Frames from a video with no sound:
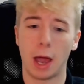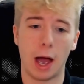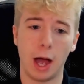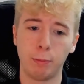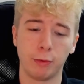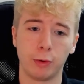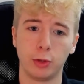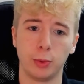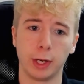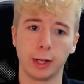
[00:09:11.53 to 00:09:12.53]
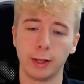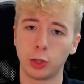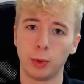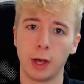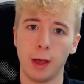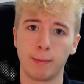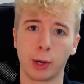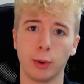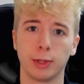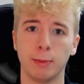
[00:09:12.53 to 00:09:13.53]
I prefer doing it this way
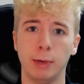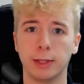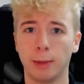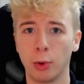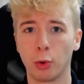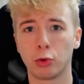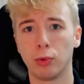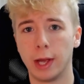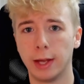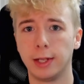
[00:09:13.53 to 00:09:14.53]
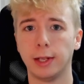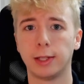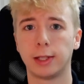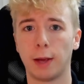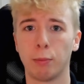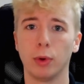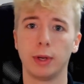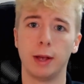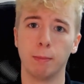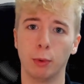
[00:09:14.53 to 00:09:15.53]
because it means I'm not creating separate
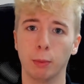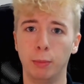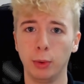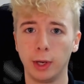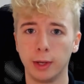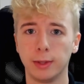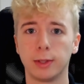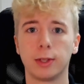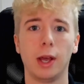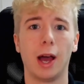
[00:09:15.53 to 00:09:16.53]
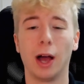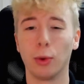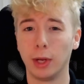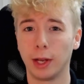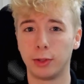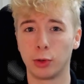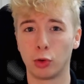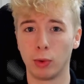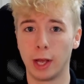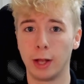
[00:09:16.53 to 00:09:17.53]
input booleans. I only like to
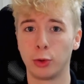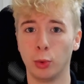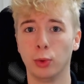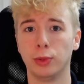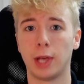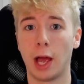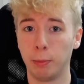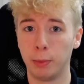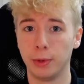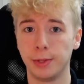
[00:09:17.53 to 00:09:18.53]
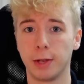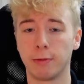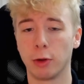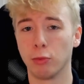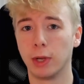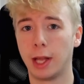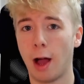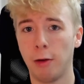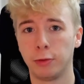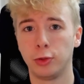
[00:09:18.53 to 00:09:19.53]
create those helpers if I really
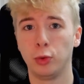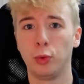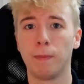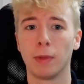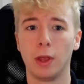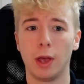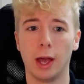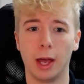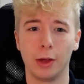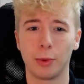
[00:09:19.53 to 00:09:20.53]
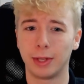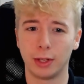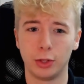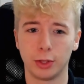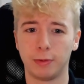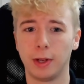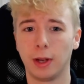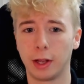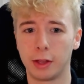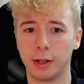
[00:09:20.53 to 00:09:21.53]
have to. Otherwise, I just feel
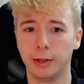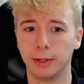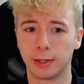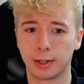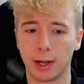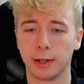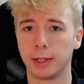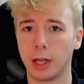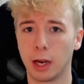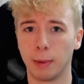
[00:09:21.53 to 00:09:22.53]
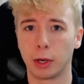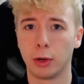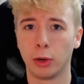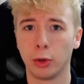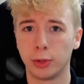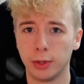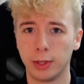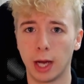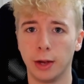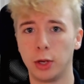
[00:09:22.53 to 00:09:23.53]
like things start to get a bit cluttered
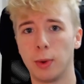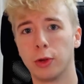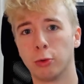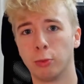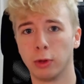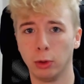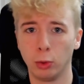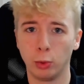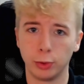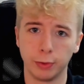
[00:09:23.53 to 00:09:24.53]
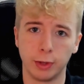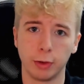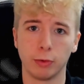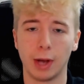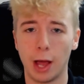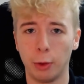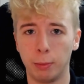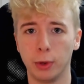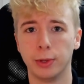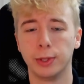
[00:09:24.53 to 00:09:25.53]
and you end up with loads of different
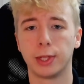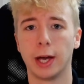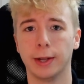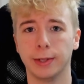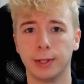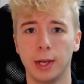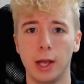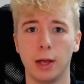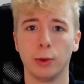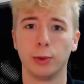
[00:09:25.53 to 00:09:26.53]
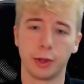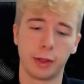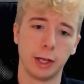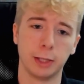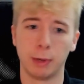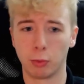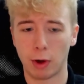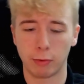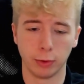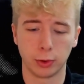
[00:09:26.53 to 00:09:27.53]
helpers and loads of things being
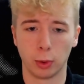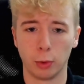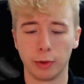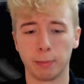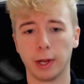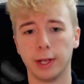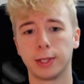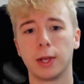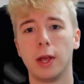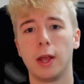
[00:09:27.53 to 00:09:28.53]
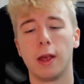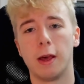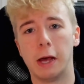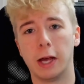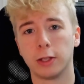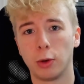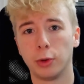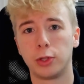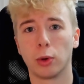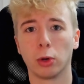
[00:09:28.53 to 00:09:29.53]
referenced all over the place. As long
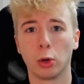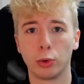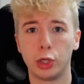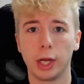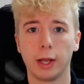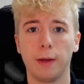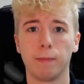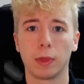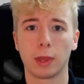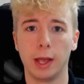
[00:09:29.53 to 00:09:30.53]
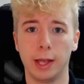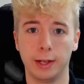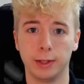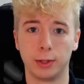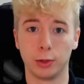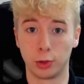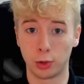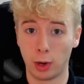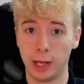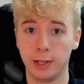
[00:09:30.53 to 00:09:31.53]
as your logic is
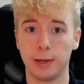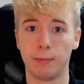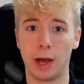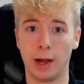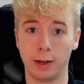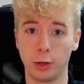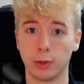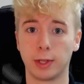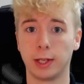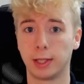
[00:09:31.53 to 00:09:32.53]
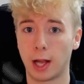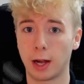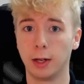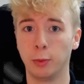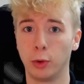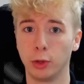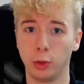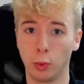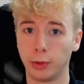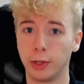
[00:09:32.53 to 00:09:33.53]
solid and it does exactly what
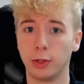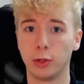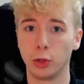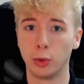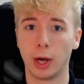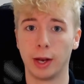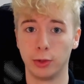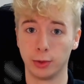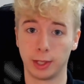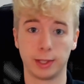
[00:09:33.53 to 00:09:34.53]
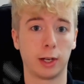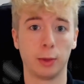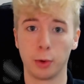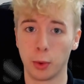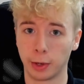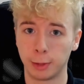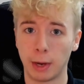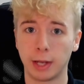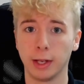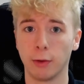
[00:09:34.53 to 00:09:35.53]
you want it to do and it does exactly what you're
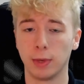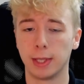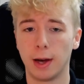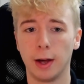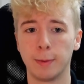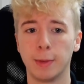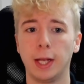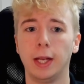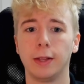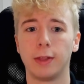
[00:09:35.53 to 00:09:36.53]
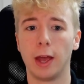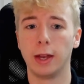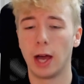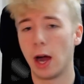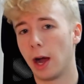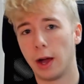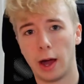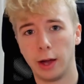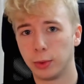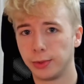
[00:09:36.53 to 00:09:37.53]
expecting every time, then
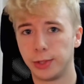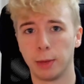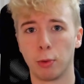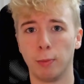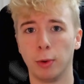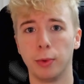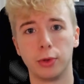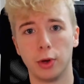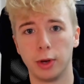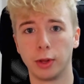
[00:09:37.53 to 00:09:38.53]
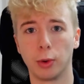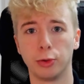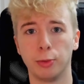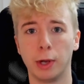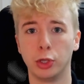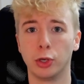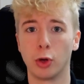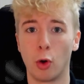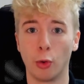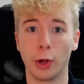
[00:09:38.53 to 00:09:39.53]
I don't see a problem with turning the automation
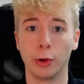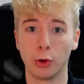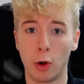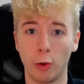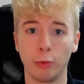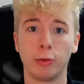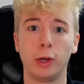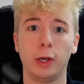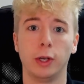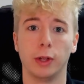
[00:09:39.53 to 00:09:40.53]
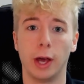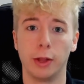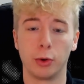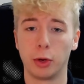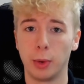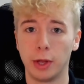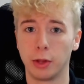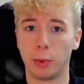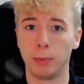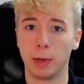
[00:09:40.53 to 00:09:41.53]
on and off. The only way that
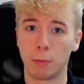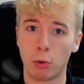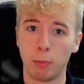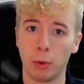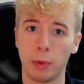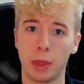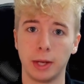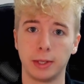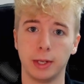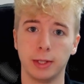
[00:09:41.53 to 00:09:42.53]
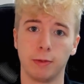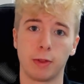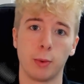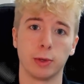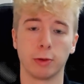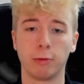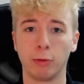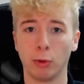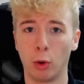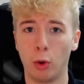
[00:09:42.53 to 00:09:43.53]
there would be a problem with that is if there was a
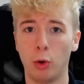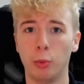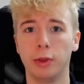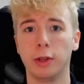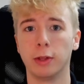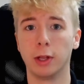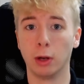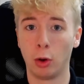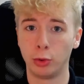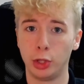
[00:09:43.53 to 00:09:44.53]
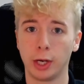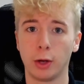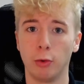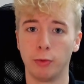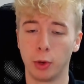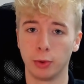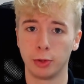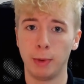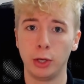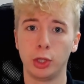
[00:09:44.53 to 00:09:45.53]
flaw within the logic of the
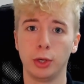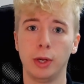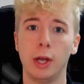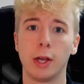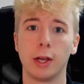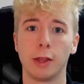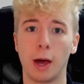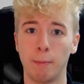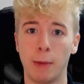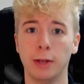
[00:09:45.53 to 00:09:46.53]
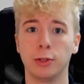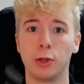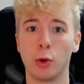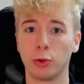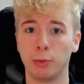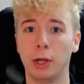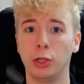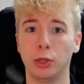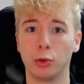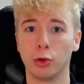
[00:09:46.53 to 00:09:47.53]
automation. That meant the
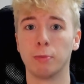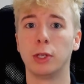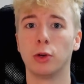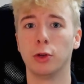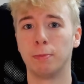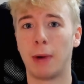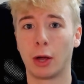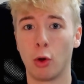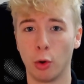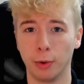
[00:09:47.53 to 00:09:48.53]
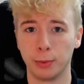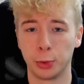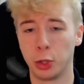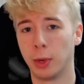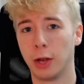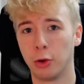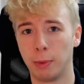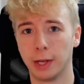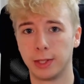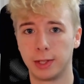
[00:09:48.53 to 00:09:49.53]
automation couldn't be turned back on. So you would end up
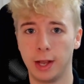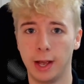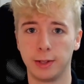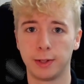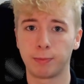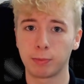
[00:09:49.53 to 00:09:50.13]
in a state